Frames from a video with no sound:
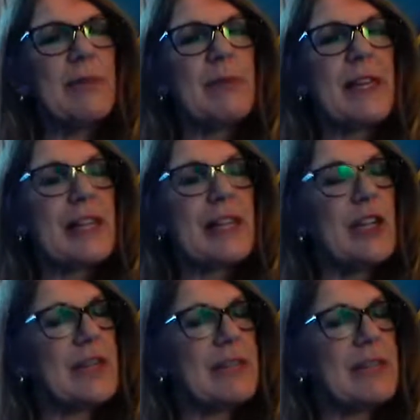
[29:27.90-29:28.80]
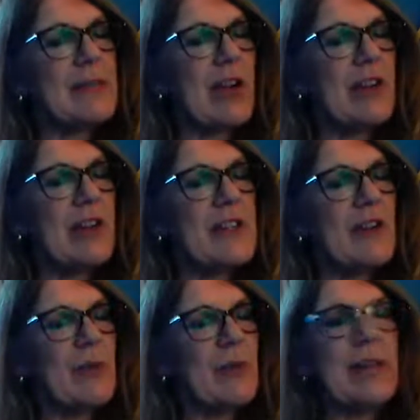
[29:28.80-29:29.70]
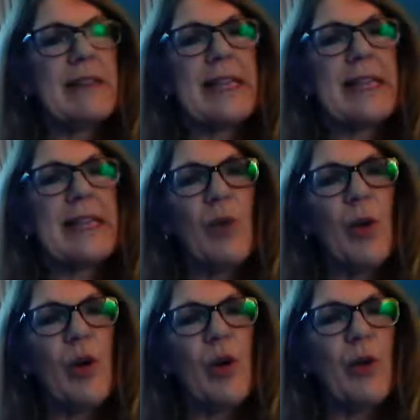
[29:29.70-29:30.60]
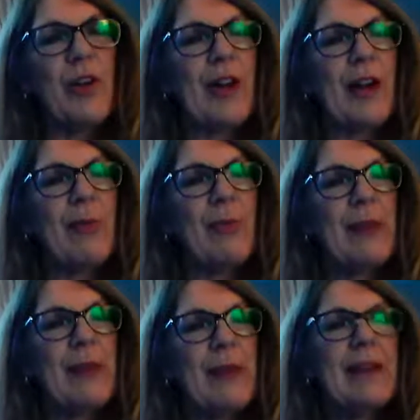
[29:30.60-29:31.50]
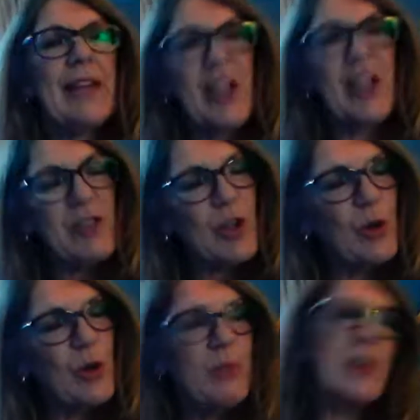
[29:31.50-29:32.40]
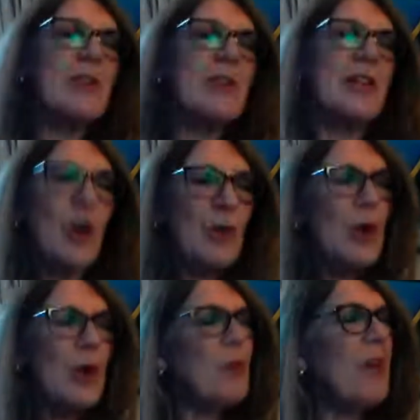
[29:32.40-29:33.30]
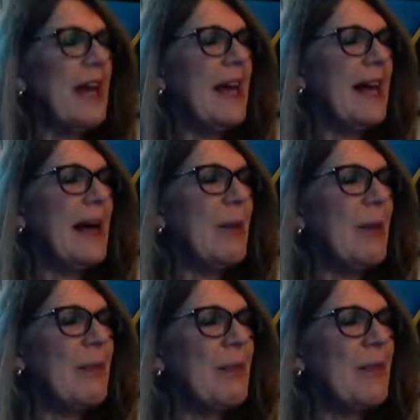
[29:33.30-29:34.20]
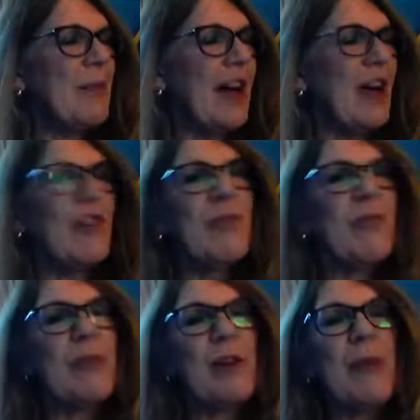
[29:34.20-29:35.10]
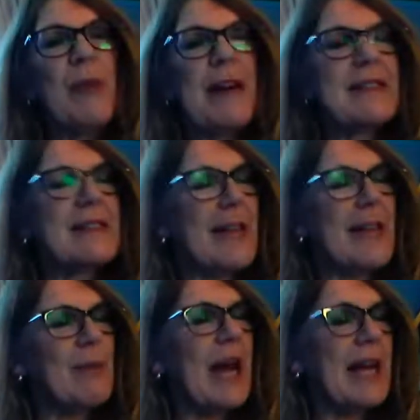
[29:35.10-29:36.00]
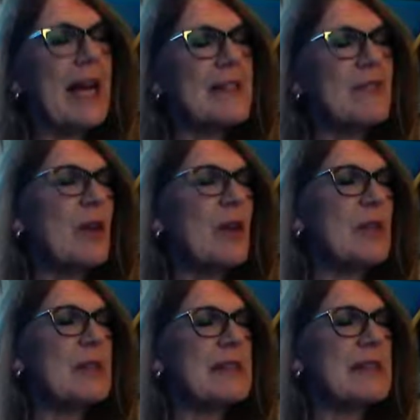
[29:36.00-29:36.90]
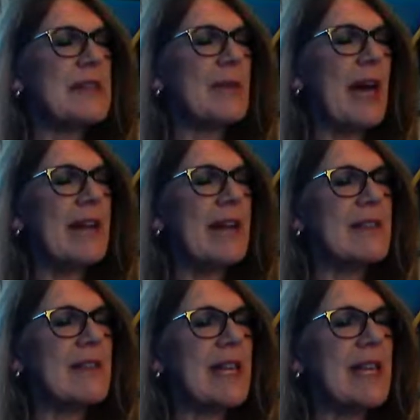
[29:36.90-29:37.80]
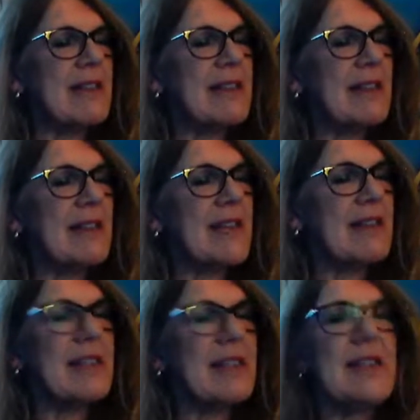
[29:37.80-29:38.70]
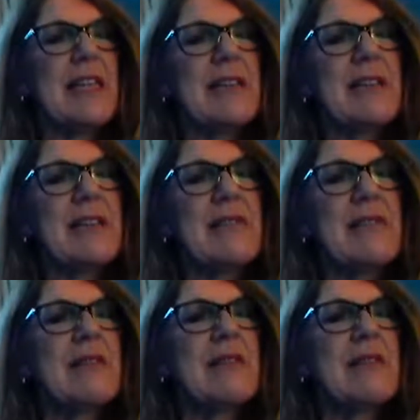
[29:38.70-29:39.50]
including the similarities of my daily walk, whether I'm here at home or at home. I often, pass the same kinds of monuments, the same kinds of things, and I think the East,